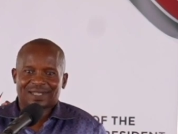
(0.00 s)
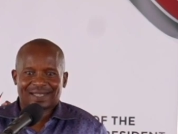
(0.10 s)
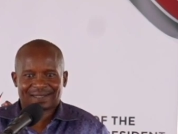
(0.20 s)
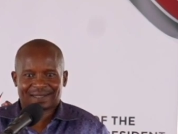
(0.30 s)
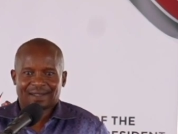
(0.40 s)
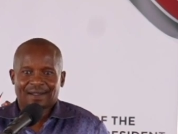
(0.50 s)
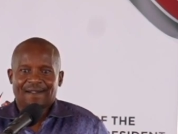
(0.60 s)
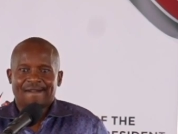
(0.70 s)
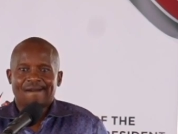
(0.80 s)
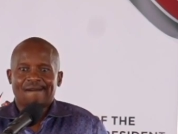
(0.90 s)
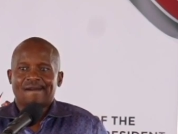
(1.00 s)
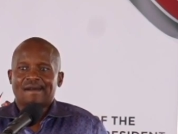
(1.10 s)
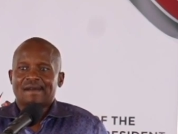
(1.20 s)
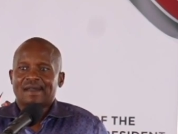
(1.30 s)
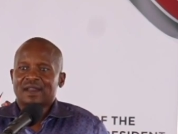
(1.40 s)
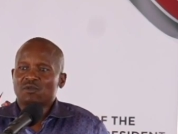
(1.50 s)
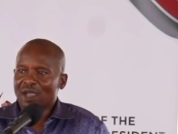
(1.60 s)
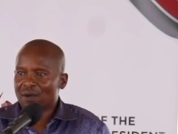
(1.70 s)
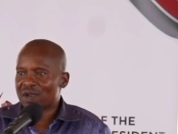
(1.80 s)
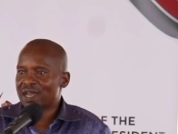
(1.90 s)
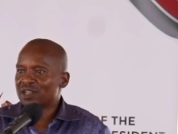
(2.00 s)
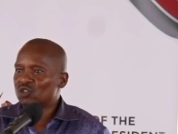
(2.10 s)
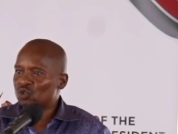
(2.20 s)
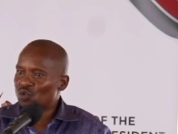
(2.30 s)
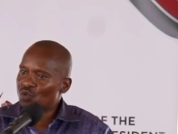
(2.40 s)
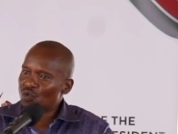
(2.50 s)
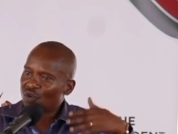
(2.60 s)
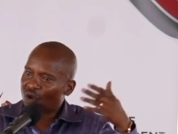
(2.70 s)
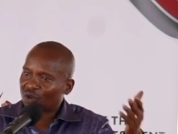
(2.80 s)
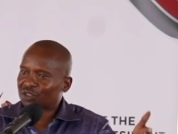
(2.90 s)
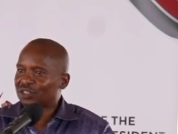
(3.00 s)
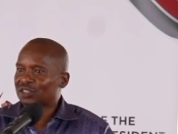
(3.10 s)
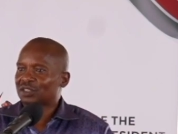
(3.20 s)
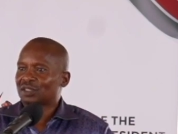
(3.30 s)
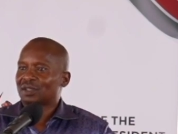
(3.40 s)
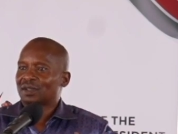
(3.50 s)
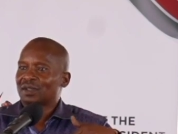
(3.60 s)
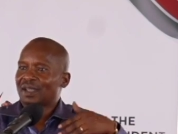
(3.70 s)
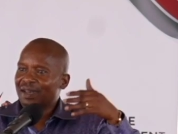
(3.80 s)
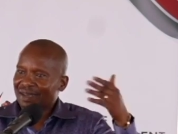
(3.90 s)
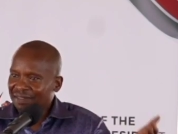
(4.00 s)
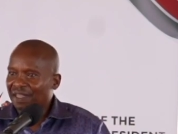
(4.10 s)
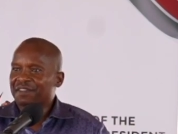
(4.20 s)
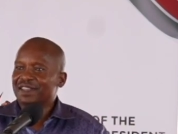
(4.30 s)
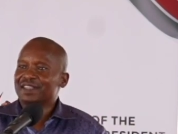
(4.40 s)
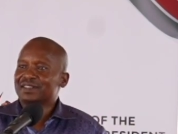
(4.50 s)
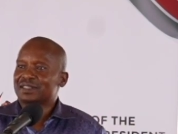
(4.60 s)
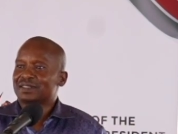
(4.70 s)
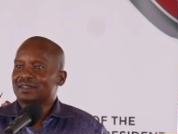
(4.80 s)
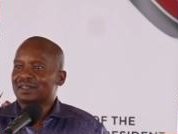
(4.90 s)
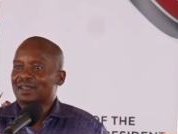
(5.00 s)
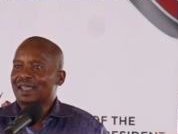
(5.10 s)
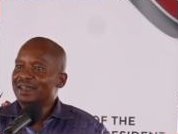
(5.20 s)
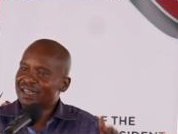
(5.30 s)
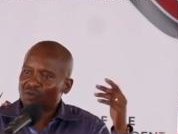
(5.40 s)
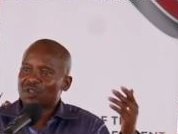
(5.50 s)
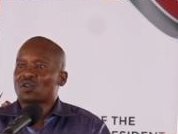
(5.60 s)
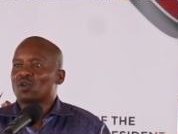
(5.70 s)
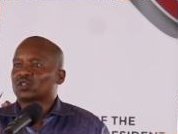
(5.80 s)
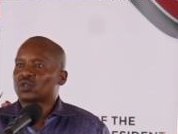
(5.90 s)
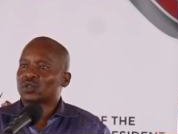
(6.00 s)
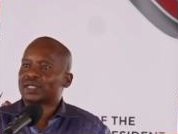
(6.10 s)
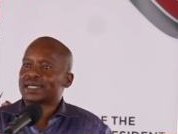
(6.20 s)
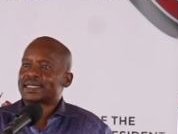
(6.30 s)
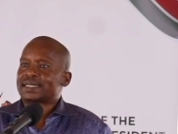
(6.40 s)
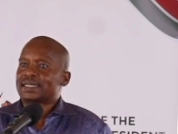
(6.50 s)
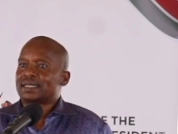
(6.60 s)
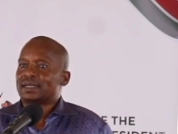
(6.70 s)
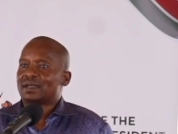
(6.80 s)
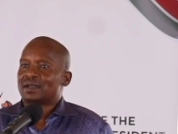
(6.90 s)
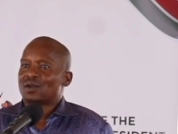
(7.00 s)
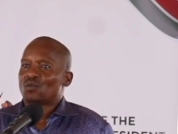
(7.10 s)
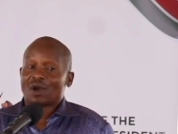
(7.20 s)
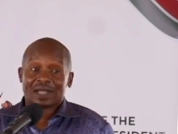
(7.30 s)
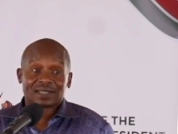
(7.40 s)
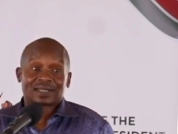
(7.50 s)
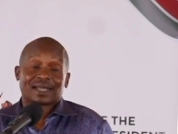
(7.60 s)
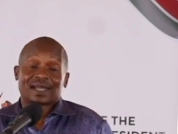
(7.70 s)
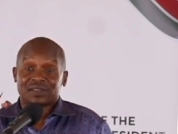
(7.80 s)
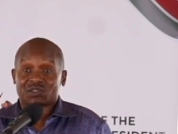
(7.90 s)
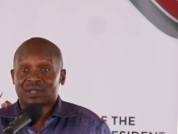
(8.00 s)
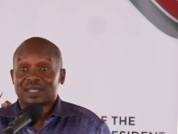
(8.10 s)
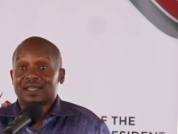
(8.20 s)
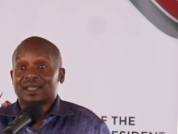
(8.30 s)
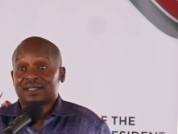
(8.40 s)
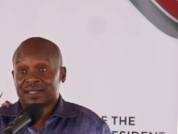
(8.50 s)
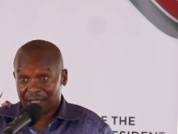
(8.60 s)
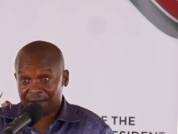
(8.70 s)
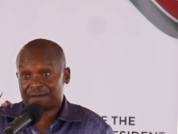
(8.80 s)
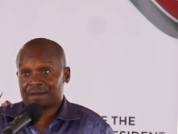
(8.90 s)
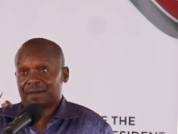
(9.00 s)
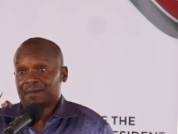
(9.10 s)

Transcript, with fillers: later. And we are willing to do Kindly don't forget to subscribe to our YouTube channel and deal with court orders once the country is safe.